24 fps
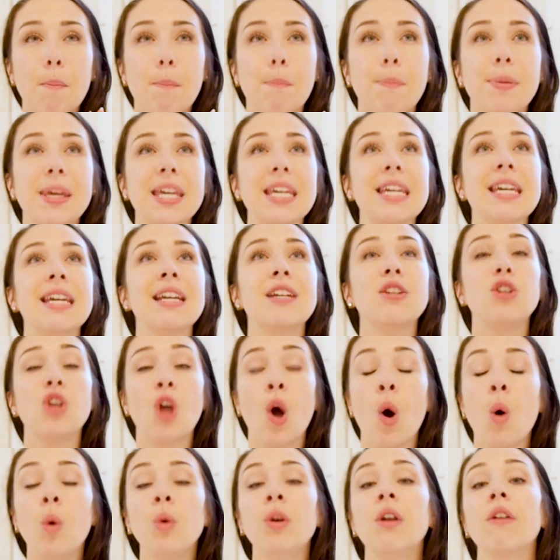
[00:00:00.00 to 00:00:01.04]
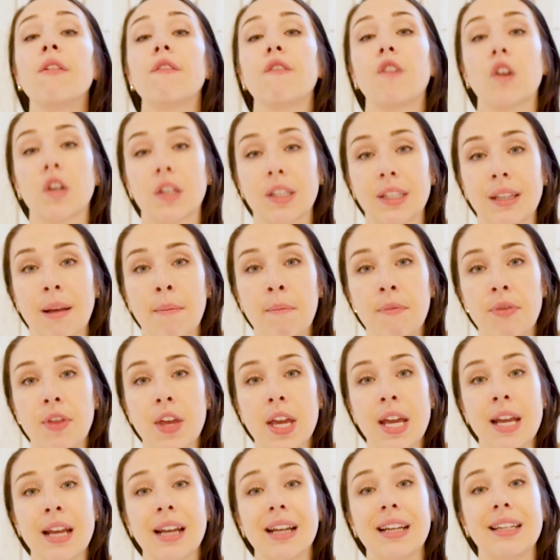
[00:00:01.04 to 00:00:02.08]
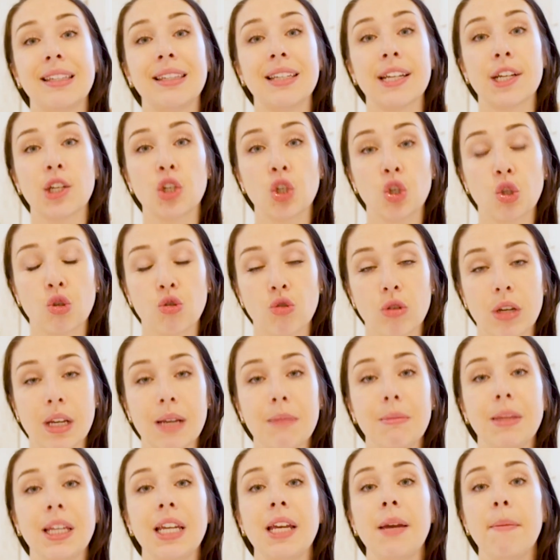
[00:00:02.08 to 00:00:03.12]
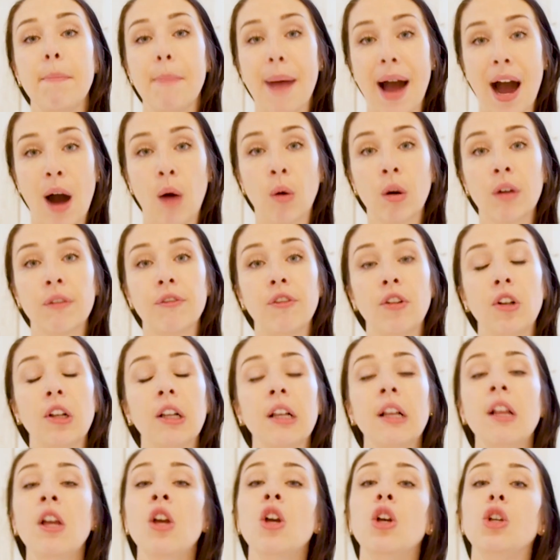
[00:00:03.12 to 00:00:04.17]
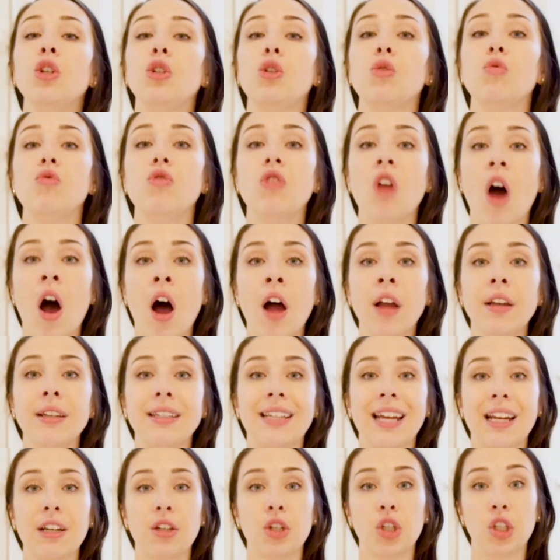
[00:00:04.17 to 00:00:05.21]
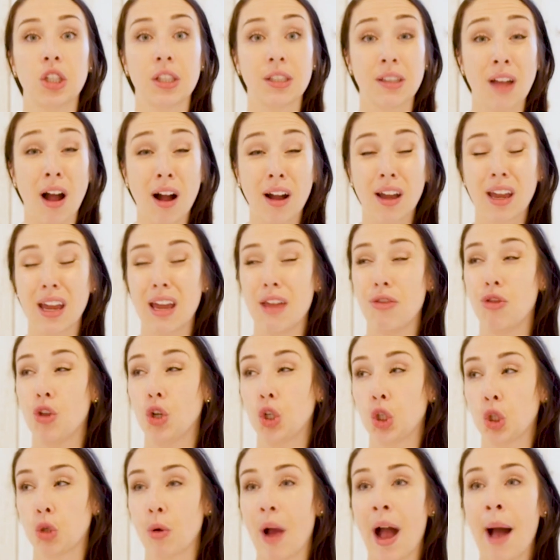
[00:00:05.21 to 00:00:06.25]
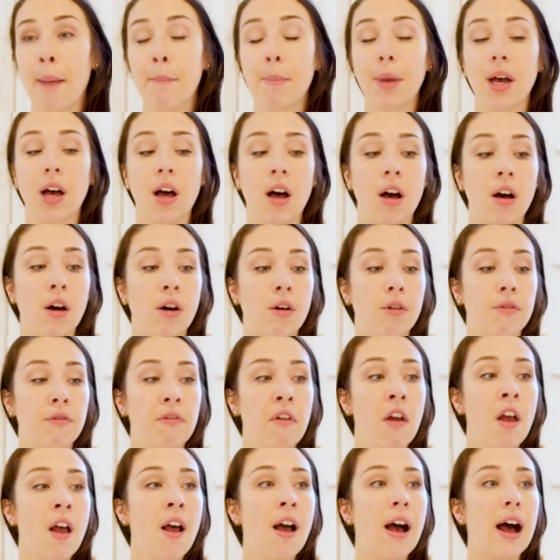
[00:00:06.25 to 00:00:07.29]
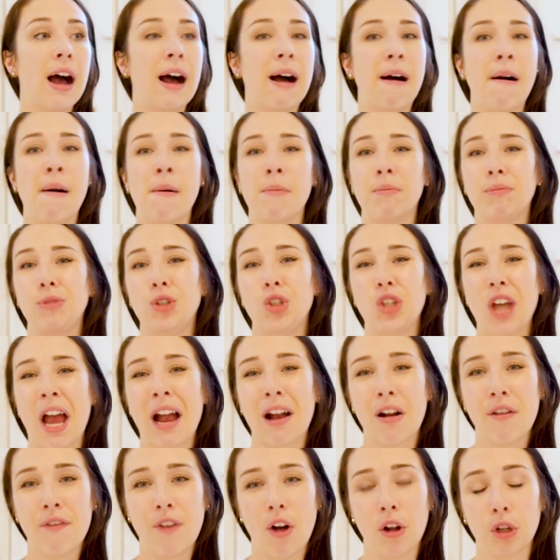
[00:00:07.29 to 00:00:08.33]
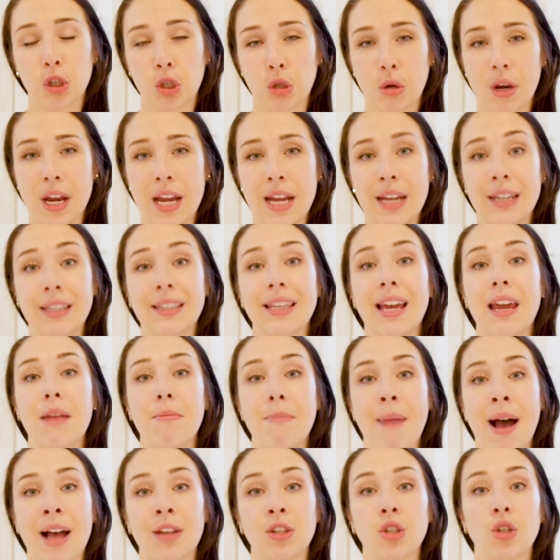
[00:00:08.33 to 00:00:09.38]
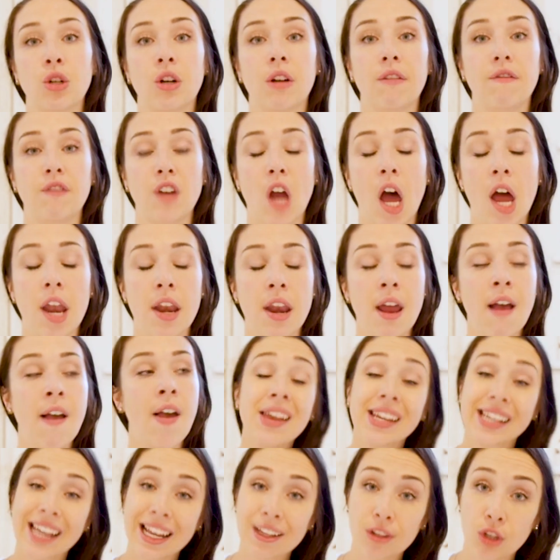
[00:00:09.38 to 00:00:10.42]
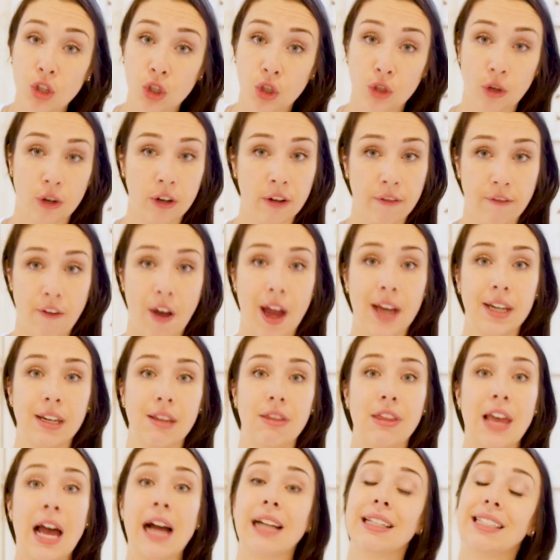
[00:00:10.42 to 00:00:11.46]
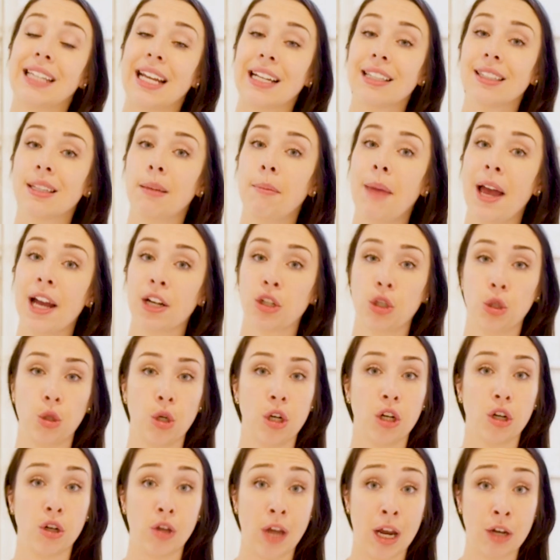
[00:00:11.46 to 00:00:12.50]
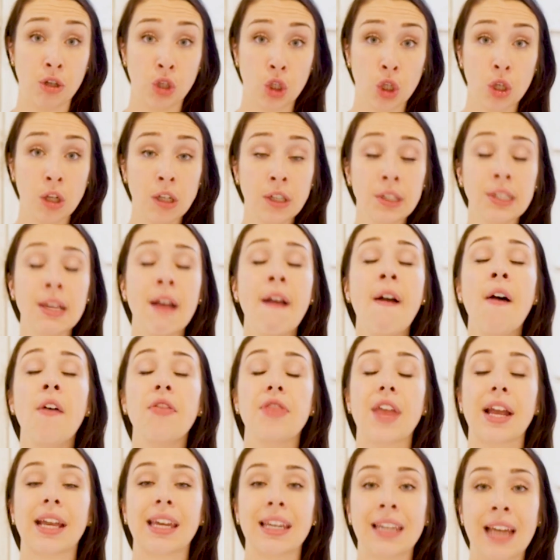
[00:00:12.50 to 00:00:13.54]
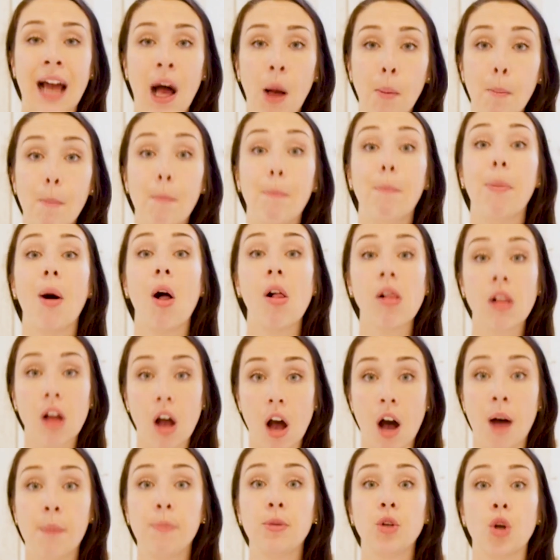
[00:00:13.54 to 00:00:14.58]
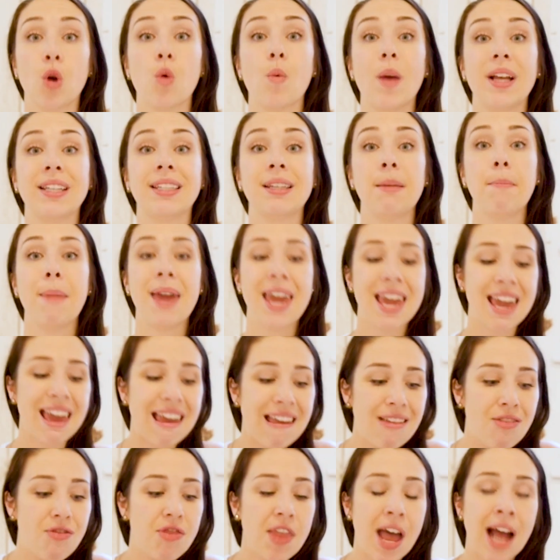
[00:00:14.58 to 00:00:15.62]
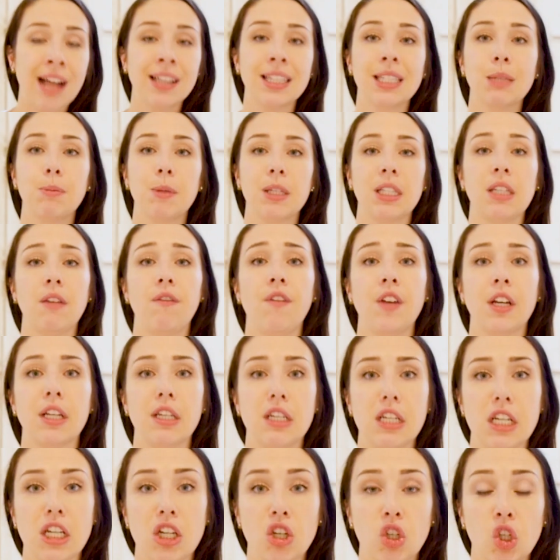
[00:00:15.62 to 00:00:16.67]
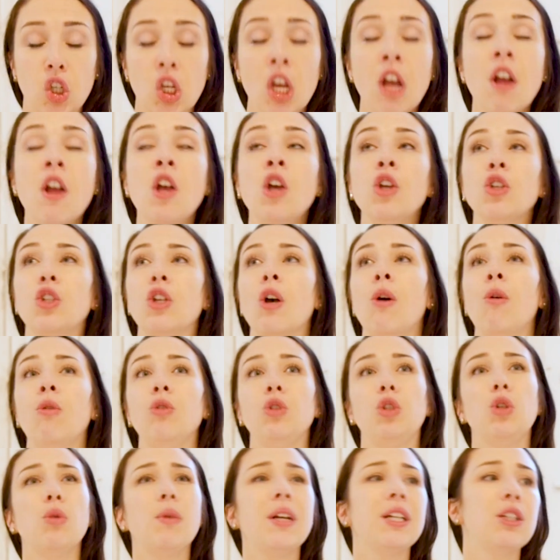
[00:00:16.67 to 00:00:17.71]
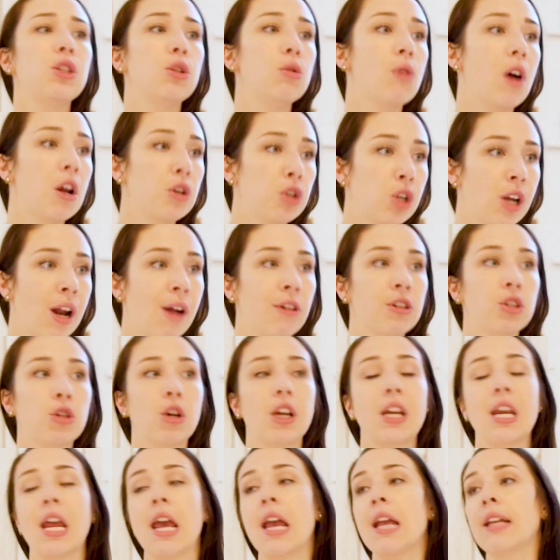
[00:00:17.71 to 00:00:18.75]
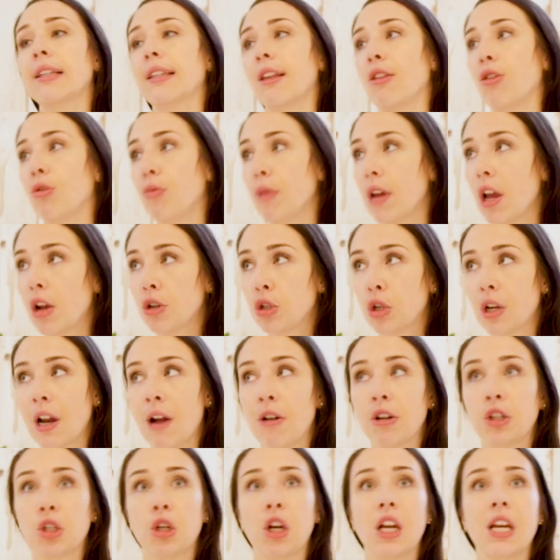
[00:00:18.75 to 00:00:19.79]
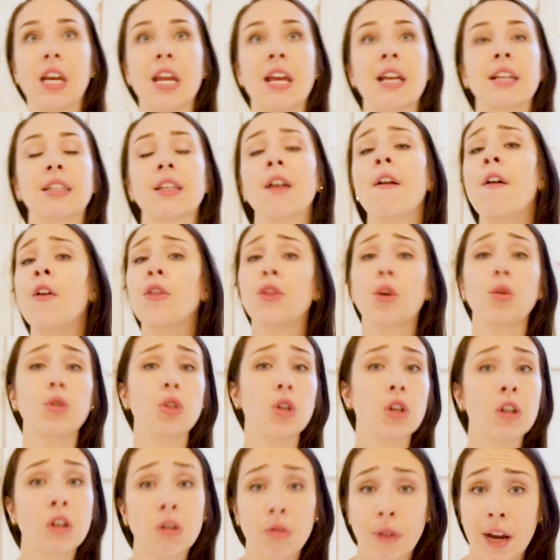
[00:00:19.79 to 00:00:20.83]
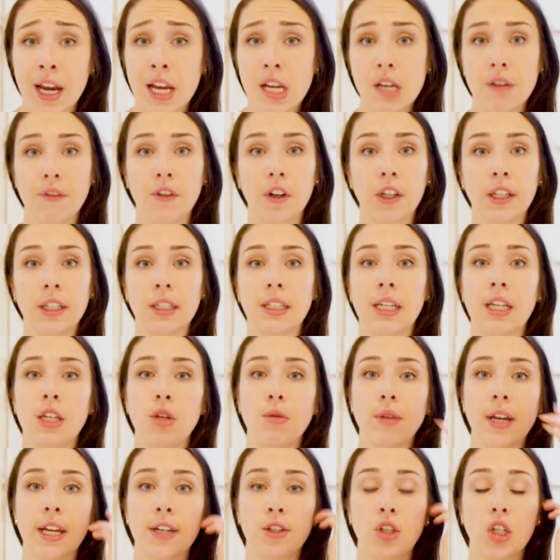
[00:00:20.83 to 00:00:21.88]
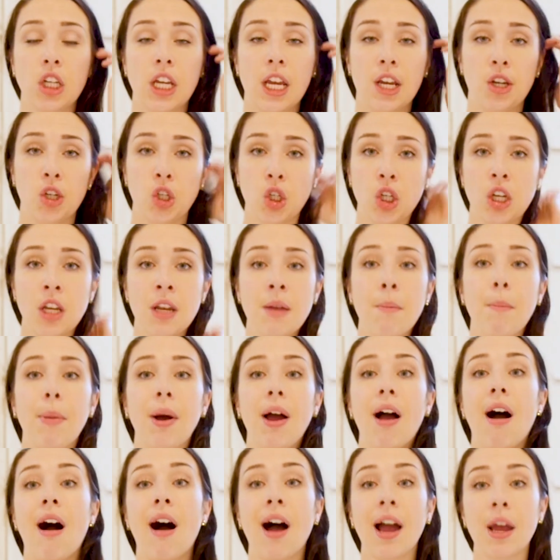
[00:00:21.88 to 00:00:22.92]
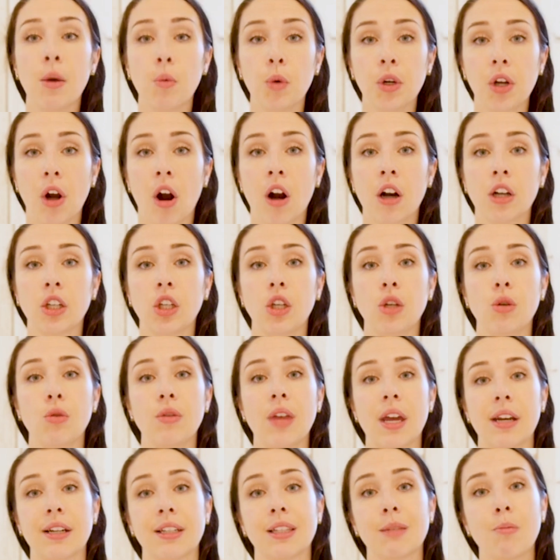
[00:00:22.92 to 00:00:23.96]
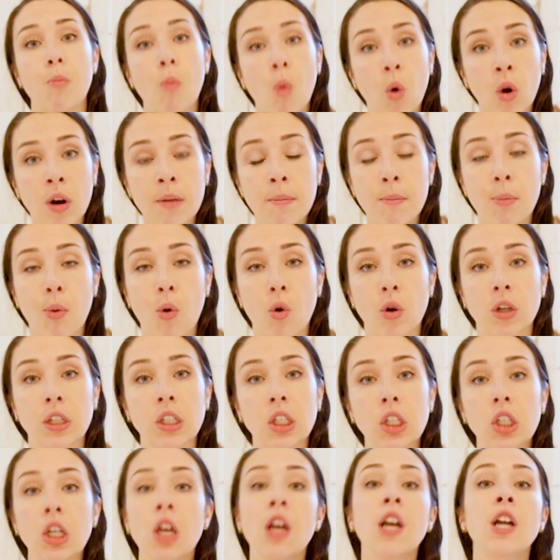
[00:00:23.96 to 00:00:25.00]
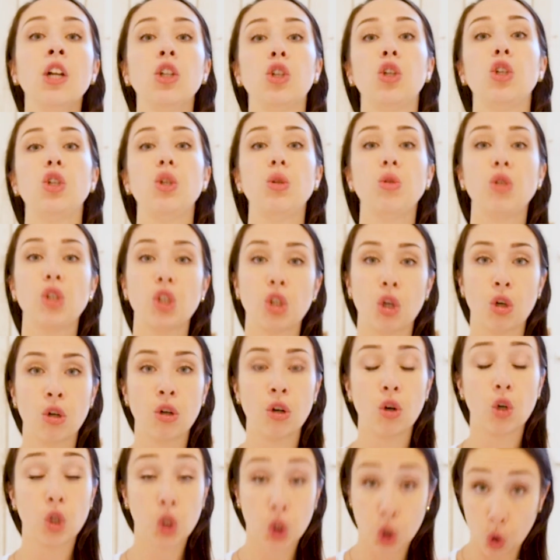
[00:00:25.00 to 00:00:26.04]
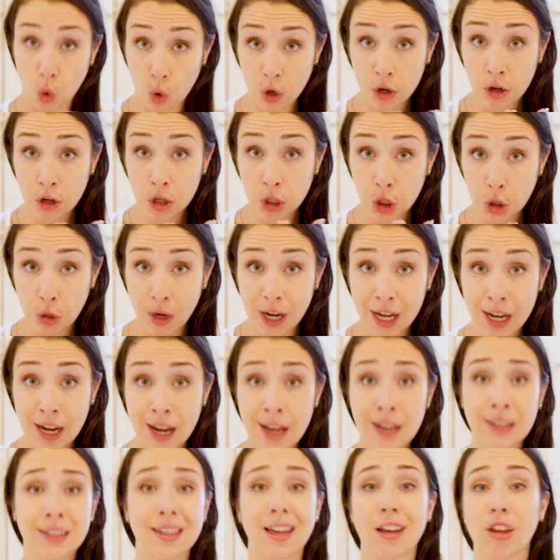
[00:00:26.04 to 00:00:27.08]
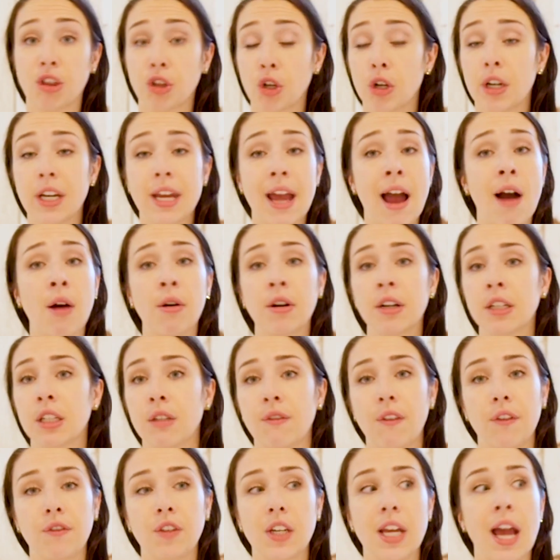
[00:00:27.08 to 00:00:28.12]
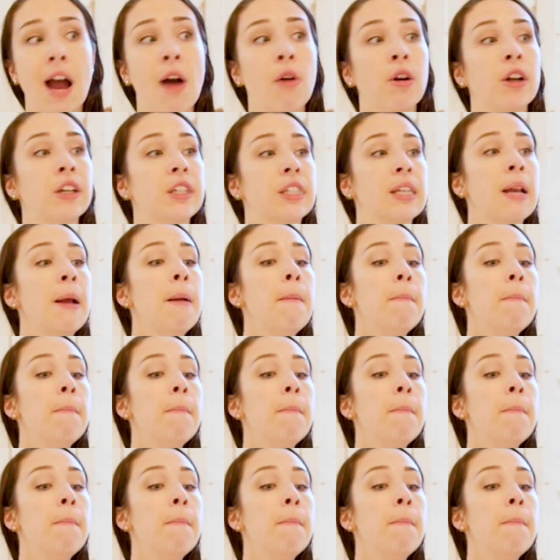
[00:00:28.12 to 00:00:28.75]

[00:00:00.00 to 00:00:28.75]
being known for something is extremely powerful. Do not get stuck in the trap of jack of all trades and master of none. Get certified in that. Get some extra credentials that can help bulk up your resume in that specific niche. So doing 200-hour trainings and 300-hour trainings, those are great for continuing education, but I would argue that it's more important to do shorter trainings, like 30 hours, 50 hours,